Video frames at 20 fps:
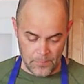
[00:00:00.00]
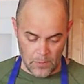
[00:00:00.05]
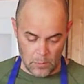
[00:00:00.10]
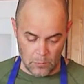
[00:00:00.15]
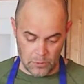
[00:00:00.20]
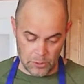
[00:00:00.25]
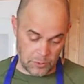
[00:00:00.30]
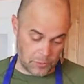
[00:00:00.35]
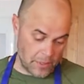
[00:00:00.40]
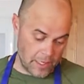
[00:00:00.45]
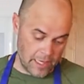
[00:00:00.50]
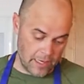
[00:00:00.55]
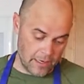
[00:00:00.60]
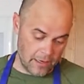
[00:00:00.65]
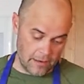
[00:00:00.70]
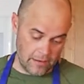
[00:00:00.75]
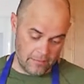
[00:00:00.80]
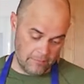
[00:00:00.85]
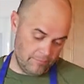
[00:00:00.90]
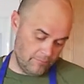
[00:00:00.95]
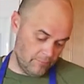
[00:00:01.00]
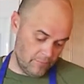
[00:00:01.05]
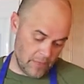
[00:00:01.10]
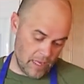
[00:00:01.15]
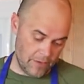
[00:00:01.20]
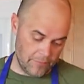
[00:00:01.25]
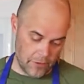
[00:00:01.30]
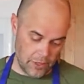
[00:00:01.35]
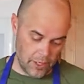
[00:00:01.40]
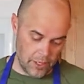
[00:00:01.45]
which we get
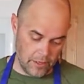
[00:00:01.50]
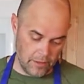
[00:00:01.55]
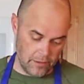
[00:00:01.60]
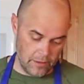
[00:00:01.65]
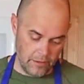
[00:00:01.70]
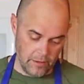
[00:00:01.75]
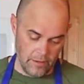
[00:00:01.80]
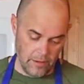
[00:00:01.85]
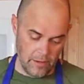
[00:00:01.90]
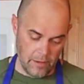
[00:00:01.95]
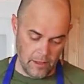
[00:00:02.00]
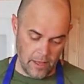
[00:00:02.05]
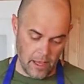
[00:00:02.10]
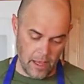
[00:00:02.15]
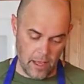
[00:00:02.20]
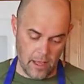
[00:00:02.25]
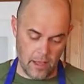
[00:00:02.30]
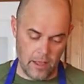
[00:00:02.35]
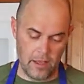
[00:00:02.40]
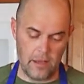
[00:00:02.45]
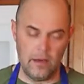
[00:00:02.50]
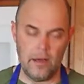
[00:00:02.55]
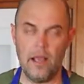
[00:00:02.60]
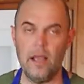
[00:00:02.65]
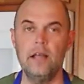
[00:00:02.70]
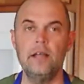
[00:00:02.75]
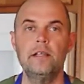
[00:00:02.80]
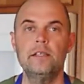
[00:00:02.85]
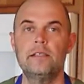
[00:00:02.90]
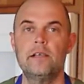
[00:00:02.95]
every year. And
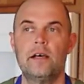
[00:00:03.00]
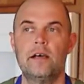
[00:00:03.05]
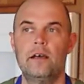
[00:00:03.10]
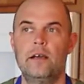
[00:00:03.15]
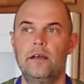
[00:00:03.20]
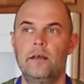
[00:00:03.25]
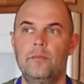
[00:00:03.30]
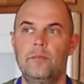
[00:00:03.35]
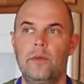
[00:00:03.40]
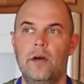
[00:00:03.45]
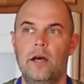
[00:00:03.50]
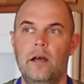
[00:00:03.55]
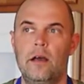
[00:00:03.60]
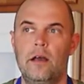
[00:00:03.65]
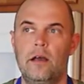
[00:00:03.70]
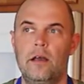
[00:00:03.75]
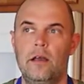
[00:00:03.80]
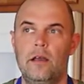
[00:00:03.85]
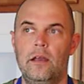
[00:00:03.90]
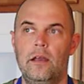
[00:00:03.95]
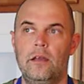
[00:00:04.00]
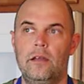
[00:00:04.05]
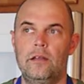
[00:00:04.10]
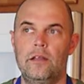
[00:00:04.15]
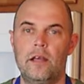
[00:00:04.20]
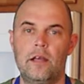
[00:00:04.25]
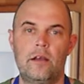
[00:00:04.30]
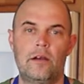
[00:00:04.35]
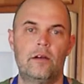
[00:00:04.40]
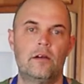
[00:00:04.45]
anytime I
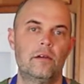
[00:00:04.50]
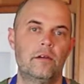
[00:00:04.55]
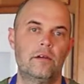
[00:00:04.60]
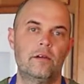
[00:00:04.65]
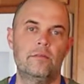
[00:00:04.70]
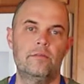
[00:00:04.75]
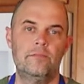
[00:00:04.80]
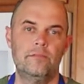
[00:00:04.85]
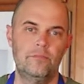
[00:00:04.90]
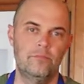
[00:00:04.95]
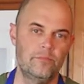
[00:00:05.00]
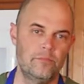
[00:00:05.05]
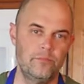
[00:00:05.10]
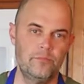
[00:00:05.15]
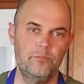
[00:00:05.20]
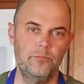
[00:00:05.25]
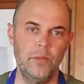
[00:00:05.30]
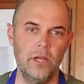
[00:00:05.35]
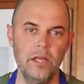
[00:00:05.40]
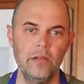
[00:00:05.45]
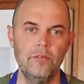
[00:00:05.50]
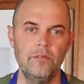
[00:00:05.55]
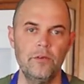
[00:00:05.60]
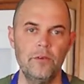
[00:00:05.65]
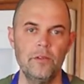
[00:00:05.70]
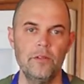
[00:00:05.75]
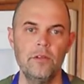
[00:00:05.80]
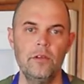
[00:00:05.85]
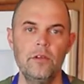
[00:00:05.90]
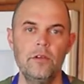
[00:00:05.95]
get our pig
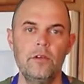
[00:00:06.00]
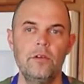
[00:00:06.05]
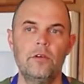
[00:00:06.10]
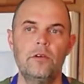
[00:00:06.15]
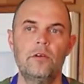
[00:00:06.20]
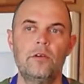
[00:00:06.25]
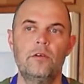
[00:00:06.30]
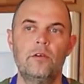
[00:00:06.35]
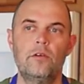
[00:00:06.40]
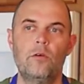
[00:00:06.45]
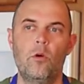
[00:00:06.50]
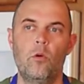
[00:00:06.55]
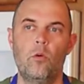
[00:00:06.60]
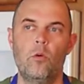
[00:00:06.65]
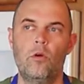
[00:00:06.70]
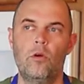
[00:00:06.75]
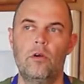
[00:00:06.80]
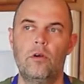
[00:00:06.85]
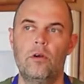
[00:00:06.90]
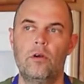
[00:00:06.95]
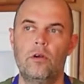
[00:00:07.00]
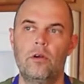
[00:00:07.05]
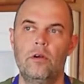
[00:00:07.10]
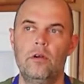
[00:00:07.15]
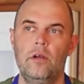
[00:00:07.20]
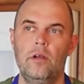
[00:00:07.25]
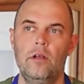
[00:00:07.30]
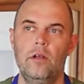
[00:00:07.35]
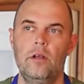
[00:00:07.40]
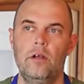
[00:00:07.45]
for the year
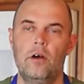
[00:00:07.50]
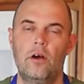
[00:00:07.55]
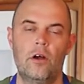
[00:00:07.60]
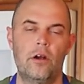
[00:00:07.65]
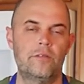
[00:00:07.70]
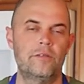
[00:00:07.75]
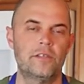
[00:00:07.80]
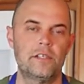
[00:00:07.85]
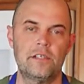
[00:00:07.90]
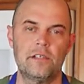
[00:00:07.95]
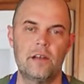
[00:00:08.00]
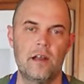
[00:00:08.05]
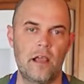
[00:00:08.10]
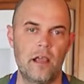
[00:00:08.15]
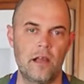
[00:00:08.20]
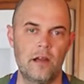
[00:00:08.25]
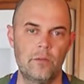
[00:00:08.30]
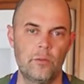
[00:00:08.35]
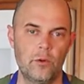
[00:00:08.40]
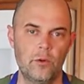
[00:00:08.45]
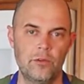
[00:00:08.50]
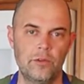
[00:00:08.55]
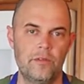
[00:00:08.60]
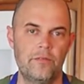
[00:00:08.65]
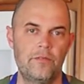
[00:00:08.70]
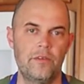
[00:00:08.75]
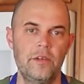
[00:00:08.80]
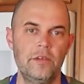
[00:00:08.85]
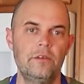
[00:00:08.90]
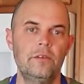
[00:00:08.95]
or harvest an animal in the
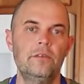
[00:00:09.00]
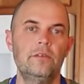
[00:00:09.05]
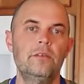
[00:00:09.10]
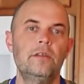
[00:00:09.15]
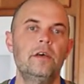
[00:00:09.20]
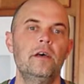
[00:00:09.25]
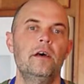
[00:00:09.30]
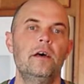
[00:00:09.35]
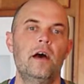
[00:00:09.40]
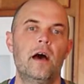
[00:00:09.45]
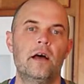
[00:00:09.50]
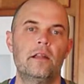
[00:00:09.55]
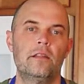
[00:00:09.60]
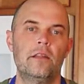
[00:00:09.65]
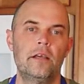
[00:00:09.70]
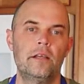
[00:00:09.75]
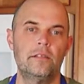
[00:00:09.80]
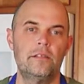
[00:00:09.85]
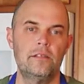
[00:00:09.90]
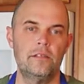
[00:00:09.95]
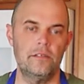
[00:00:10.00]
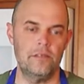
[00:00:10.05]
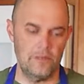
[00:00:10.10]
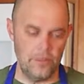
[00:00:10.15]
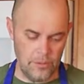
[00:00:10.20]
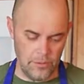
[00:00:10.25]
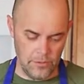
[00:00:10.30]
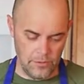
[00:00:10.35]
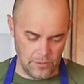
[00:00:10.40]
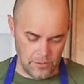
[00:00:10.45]
field, I like to
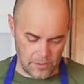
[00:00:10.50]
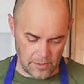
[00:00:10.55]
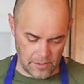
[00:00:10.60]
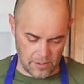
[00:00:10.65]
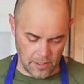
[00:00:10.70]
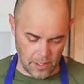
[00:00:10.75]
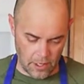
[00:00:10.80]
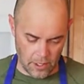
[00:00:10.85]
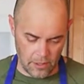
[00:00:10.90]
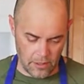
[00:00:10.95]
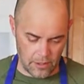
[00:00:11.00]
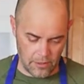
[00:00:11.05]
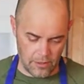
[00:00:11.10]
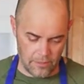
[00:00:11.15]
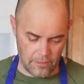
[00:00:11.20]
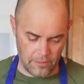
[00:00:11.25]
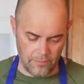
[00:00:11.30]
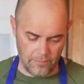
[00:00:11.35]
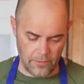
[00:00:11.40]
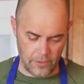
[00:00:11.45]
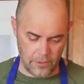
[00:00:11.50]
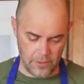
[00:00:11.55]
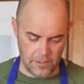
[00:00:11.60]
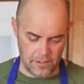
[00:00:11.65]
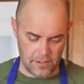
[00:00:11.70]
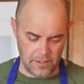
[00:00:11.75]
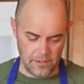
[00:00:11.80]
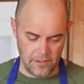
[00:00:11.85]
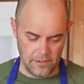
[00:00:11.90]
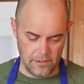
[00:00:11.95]
use the heart
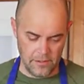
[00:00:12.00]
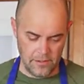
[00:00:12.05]
first.